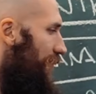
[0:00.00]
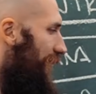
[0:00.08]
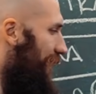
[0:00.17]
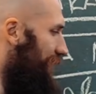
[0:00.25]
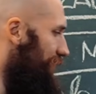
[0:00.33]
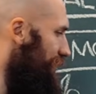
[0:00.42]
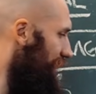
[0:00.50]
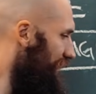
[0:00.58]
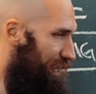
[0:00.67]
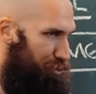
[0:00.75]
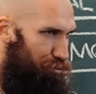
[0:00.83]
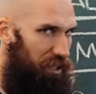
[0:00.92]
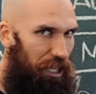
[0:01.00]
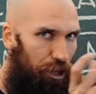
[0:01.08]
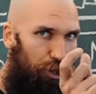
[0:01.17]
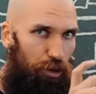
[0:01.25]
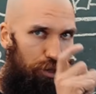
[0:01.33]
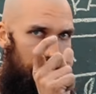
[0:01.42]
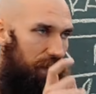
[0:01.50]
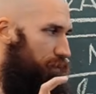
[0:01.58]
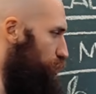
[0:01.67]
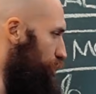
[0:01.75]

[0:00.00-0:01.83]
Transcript: and it's really loose if you